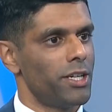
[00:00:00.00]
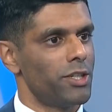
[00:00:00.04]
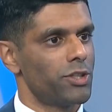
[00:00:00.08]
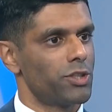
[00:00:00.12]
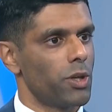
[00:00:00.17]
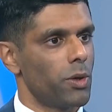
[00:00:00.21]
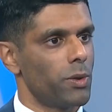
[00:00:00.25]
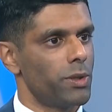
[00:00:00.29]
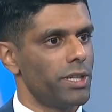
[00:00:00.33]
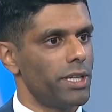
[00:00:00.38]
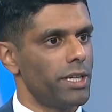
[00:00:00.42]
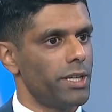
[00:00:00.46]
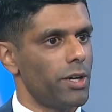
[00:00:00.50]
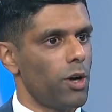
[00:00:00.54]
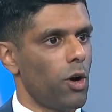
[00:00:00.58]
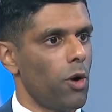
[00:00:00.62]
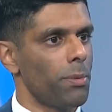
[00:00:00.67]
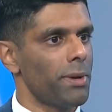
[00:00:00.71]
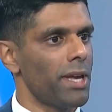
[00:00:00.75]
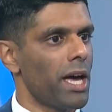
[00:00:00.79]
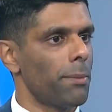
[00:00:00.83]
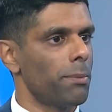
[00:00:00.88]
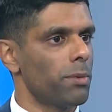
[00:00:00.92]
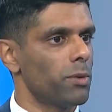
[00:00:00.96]
So
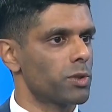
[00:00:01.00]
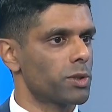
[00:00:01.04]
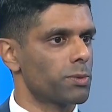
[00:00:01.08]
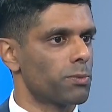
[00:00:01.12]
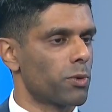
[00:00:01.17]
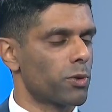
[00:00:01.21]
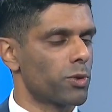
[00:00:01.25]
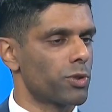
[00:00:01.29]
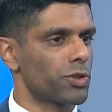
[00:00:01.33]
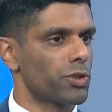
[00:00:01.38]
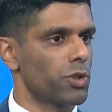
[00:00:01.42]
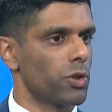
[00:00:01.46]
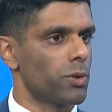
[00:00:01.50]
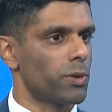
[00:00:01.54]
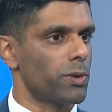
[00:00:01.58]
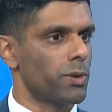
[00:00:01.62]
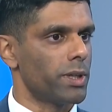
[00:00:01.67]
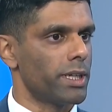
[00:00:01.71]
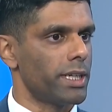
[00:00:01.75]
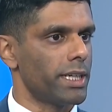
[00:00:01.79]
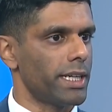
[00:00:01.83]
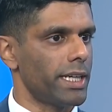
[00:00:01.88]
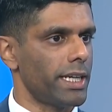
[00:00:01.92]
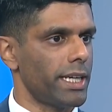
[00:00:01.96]
Home Capital is more
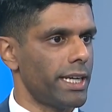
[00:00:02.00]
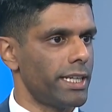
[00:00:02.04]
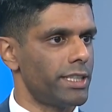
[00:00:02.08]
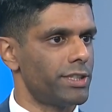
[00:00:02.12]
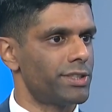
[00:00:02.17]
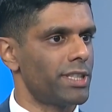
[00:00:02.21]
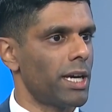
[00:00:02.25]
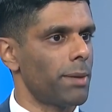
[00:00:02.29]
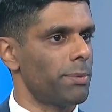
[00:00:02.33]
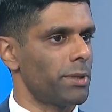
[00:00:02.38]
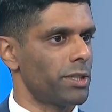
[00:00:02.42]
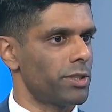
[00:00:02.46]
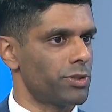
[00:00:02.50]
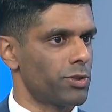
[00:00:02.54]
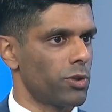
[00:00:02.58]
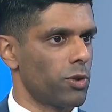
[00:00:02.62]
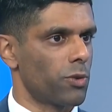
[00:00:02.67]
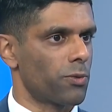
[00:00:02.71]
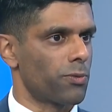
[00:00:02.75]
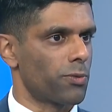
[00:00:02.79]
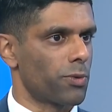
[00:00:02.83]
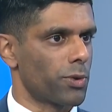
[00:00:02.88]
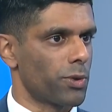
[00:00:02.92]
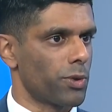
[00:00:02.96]
so a stepping
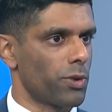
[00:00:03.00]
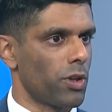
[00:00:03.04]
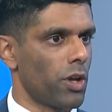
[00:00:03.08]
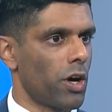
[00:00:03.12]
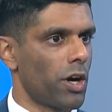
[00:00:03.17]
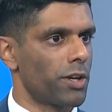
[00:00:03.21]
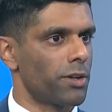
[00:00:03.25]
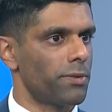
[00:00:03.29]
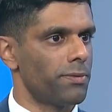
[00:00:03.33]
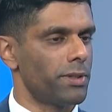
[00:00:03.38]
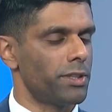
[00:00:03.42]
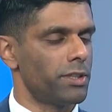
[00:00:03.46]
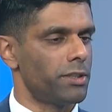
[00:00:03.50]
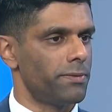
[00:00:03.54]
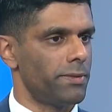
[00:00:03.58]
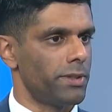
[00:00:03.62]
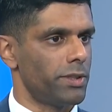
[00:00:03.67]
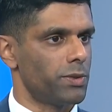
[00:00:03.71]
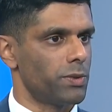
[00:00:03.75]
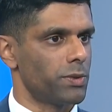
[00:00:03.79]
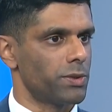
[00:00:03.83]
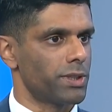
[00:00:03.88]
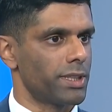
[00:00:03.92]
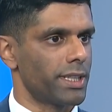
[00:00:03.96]
stone for a lot of
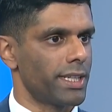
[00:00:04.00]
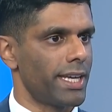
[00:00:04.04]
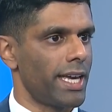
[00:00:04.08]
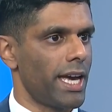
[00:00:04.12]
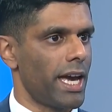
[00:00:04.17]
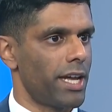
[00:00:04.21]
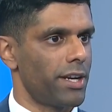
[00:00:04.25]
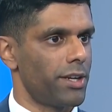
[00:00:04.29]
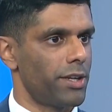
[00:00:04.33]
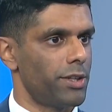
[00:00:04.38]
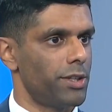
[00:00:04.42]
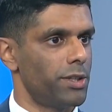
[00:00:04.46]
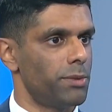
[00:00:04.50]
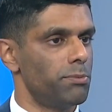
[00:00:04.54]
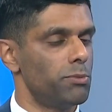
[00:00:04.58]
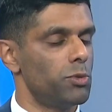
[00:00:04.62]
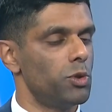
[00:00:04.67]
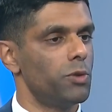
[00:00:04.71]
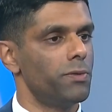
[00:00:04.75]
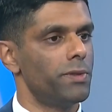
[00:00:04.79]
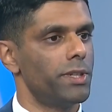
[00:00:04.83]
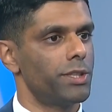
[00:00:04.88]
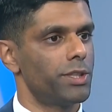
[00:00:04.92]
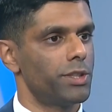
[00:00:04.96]
individuals in Canada to
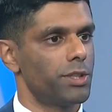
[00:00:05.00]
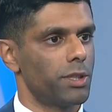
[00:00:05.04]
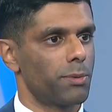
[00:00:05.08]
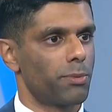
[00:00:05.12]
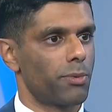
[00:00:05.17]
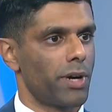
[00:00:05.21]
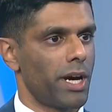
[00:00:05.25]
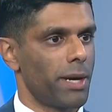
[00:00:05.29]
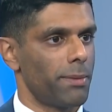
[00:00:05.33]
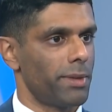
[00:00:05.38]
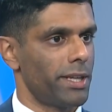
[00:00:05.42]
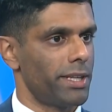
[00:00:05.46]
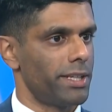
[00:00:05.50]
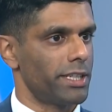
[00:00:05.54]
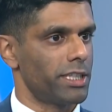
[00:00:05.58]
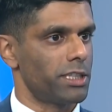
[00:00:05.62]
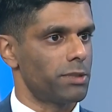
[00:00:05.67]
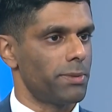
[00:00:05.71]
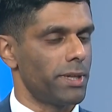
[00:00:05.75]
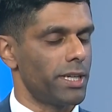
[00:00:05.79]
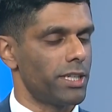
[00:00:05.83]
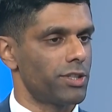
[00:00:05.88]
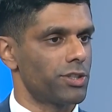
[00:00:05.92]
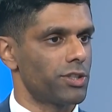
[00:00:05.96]
move into the prime lending
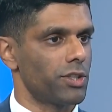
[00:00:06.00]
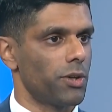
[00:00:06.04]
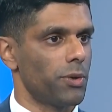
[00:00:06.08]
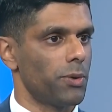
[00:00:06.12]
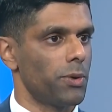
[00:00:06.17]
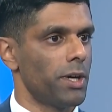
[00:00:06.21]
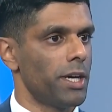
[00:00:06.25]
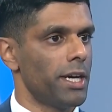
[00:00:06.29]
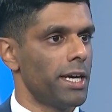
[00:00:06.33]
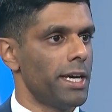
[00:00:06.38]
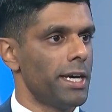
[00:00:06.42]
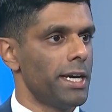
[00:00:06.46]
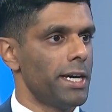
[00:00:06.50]
space. So